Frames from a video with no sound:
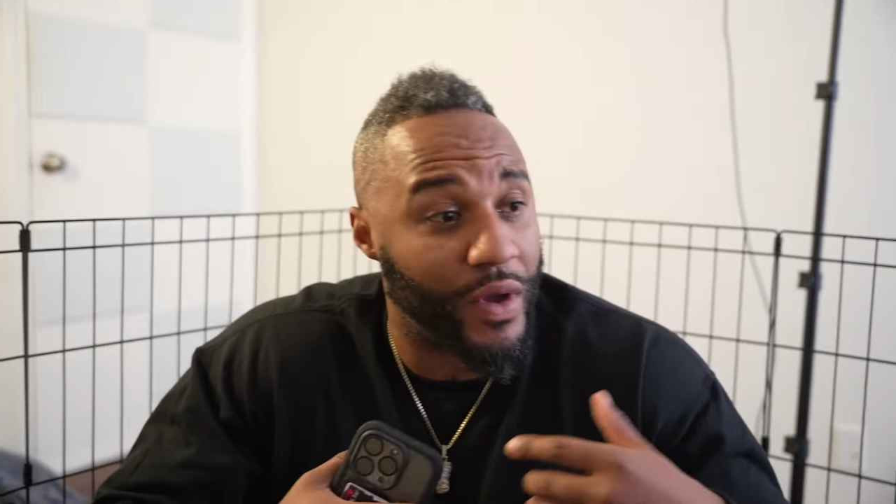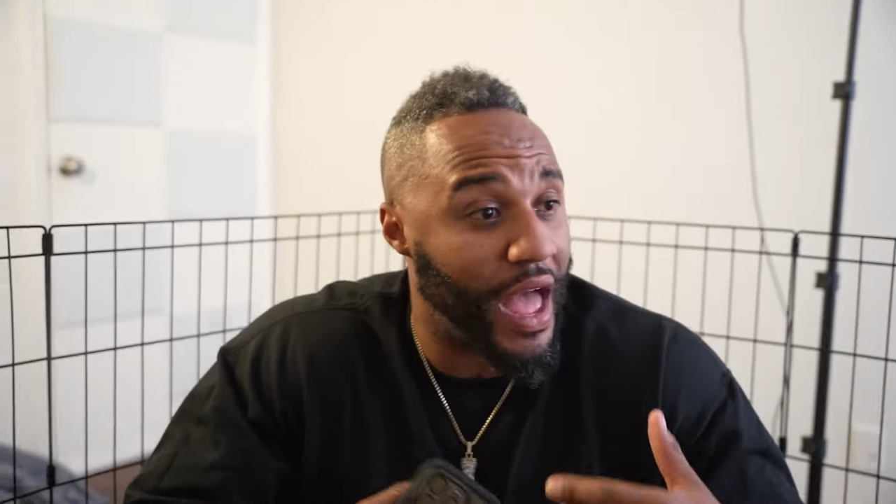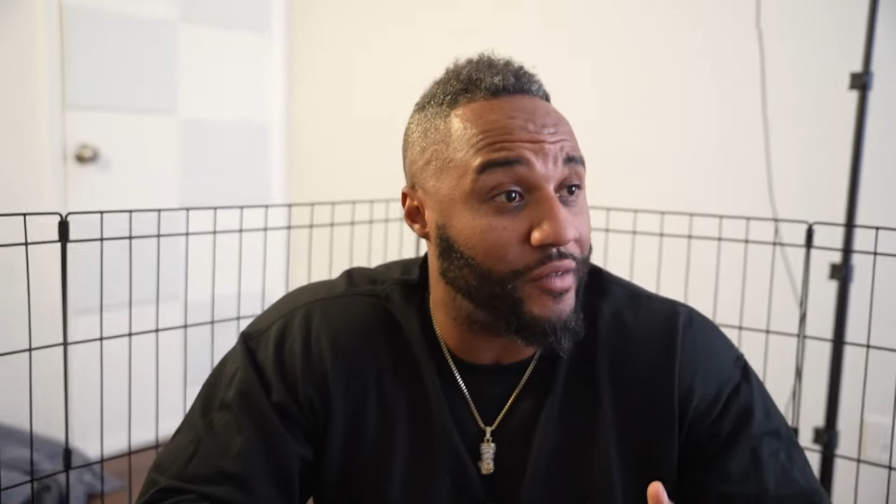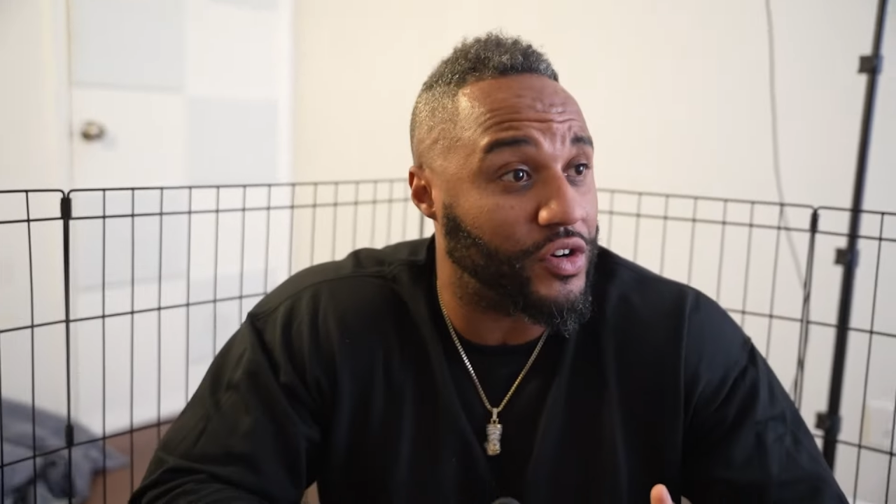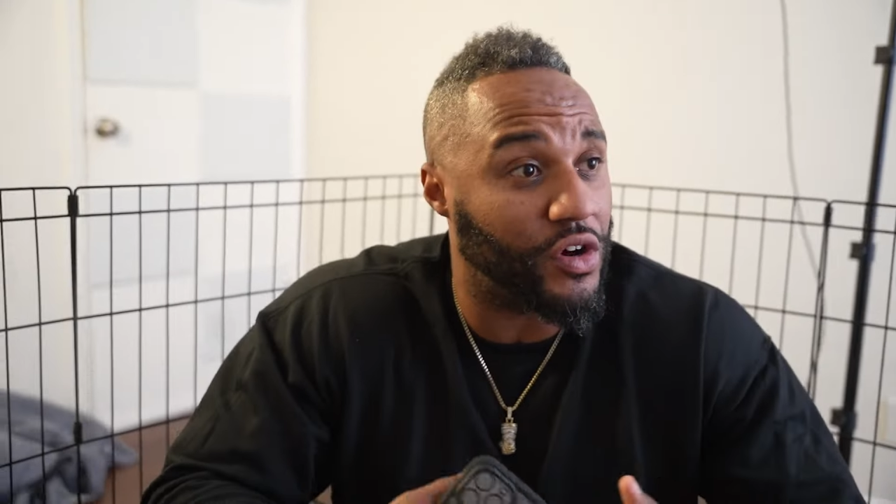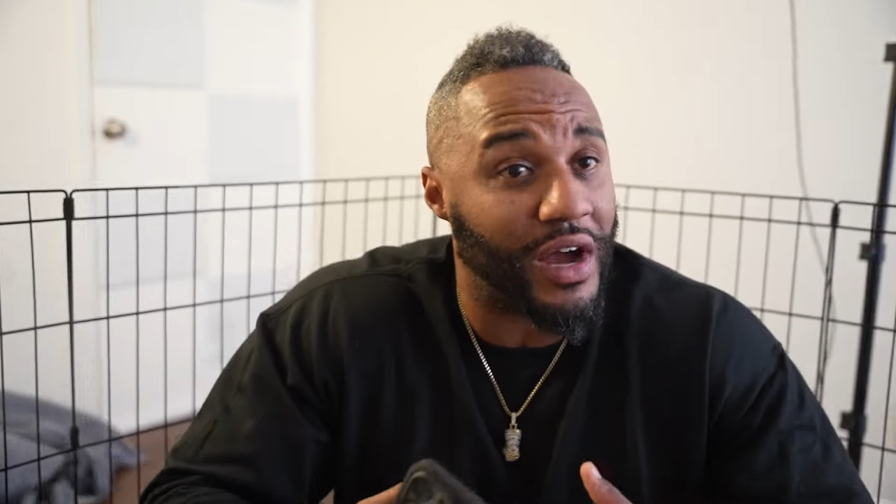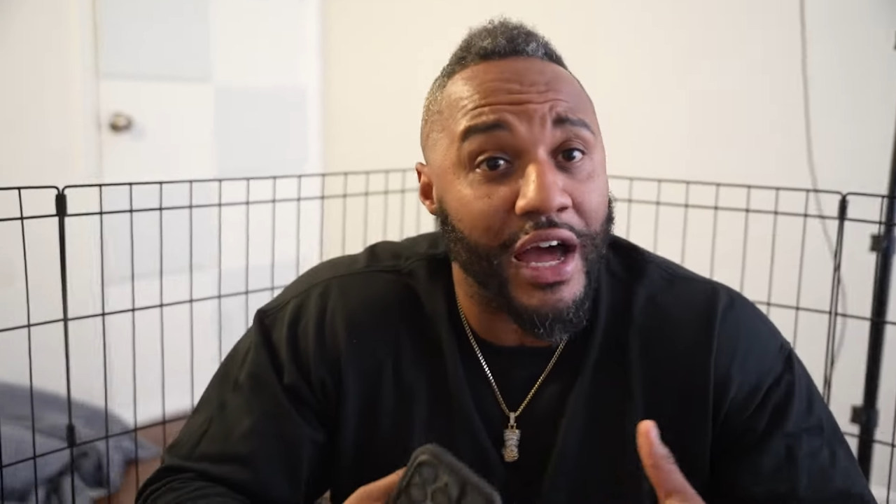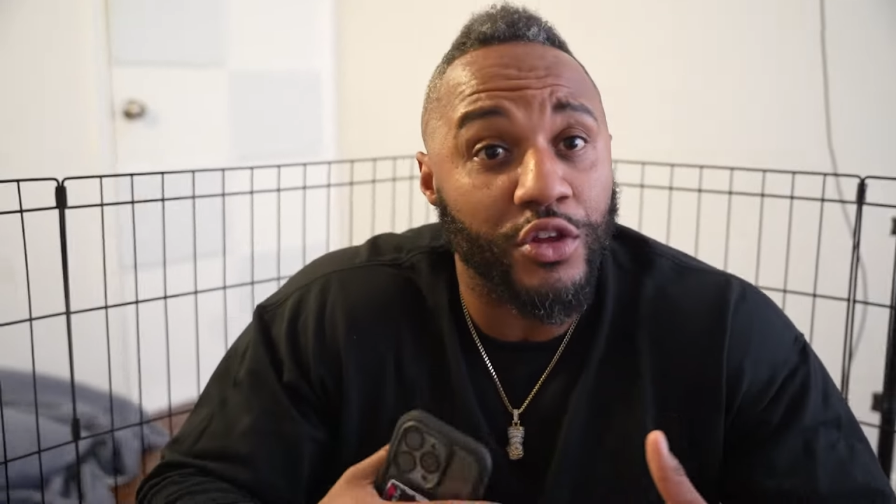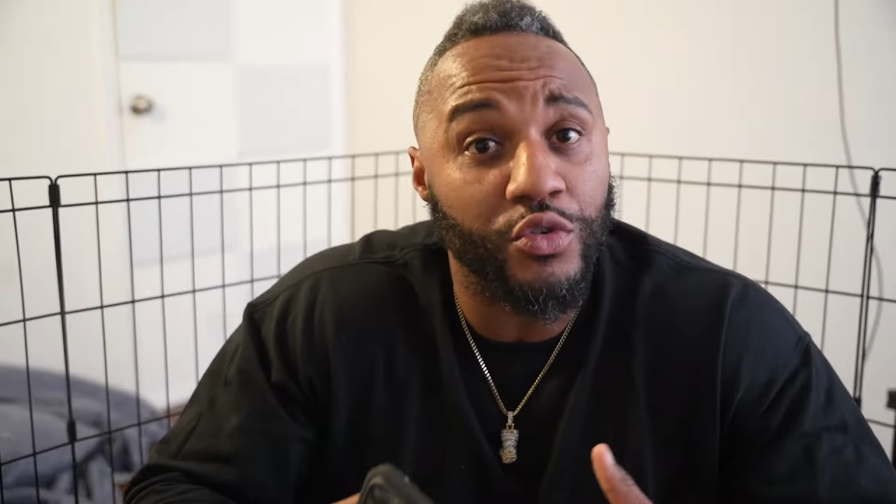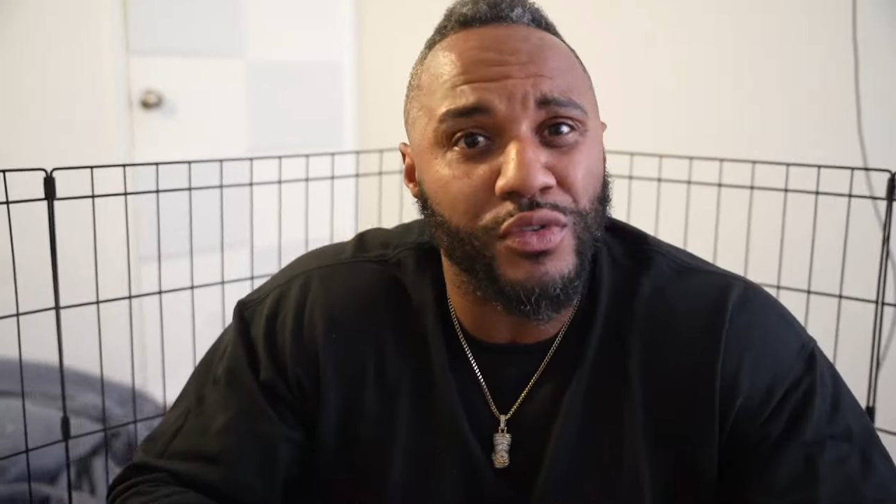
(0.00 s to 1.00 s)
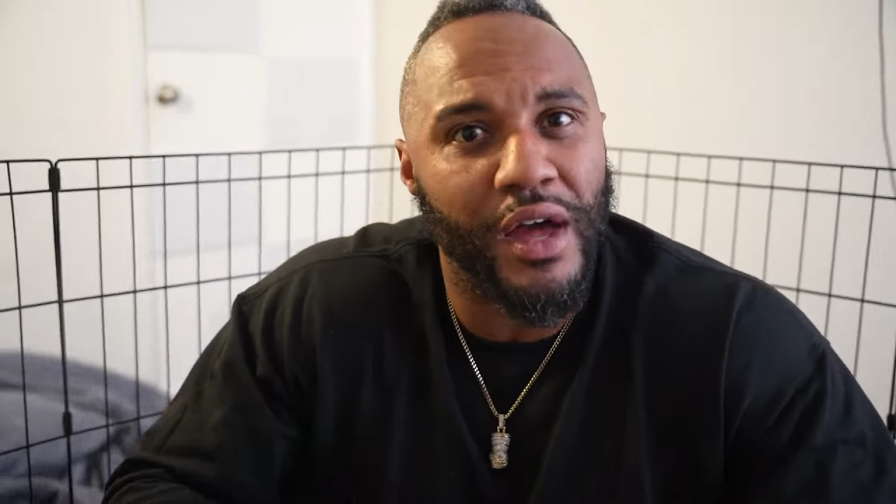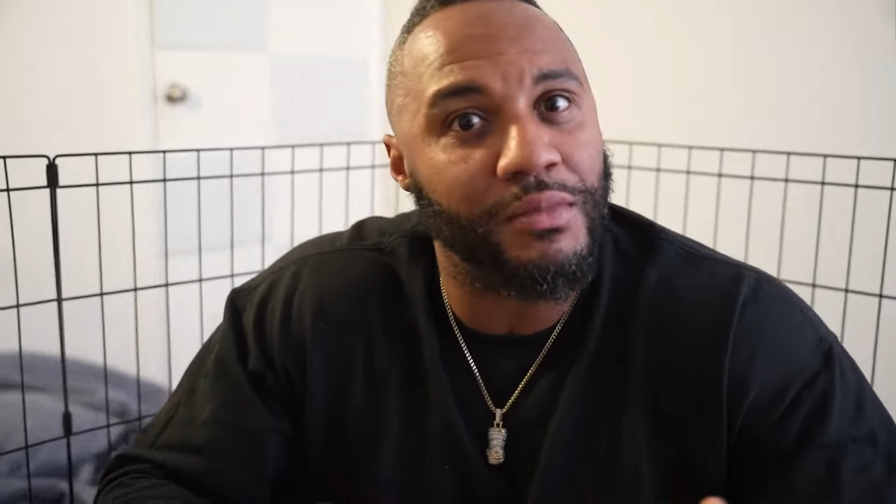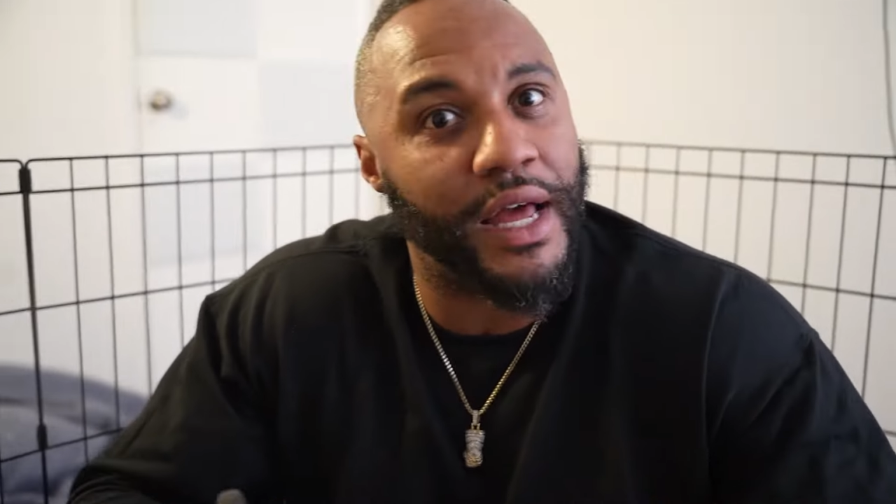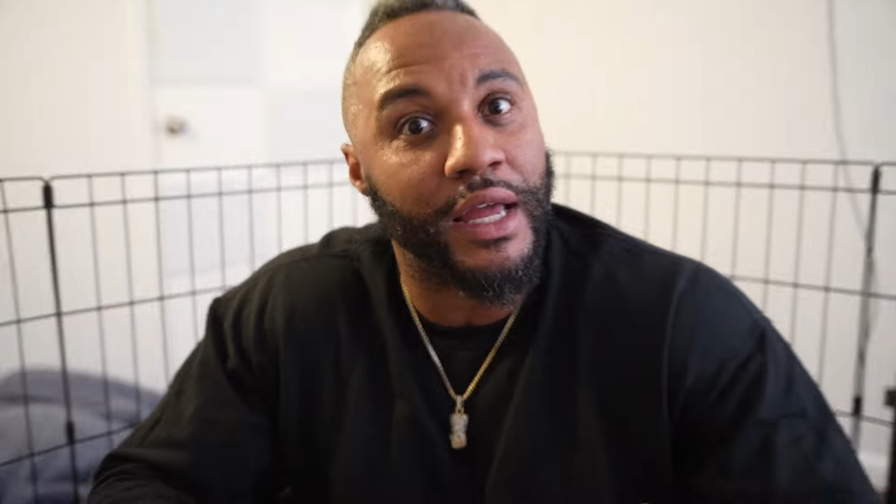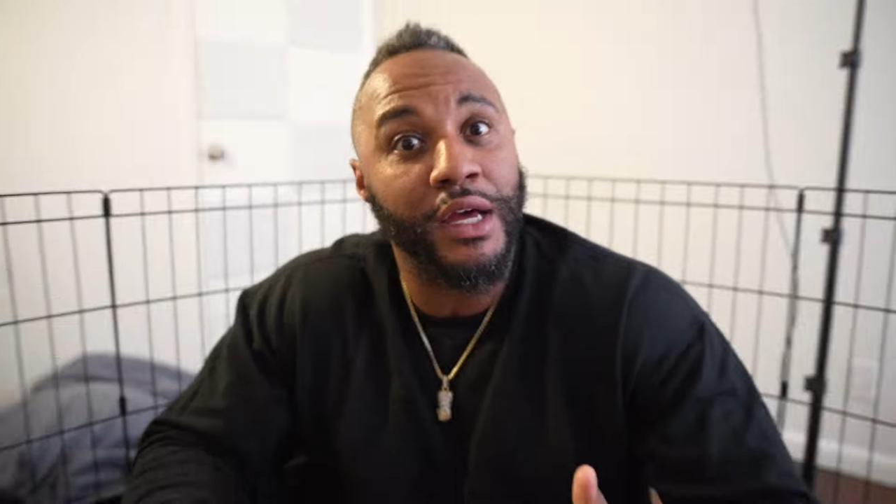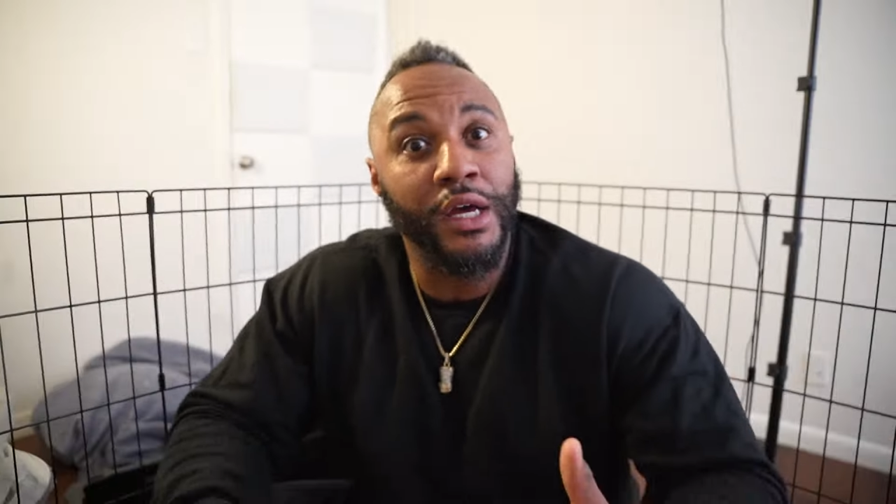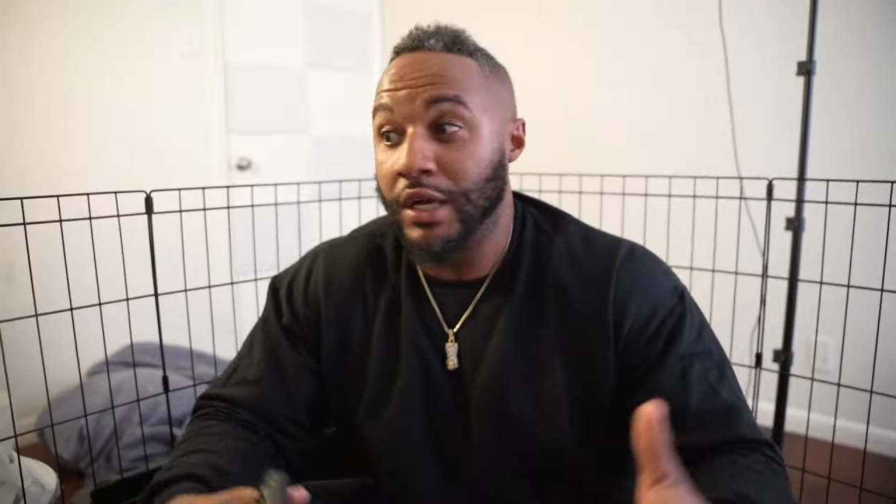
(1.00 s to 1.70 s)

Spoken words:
We have a dog. How do you do that? I'm like,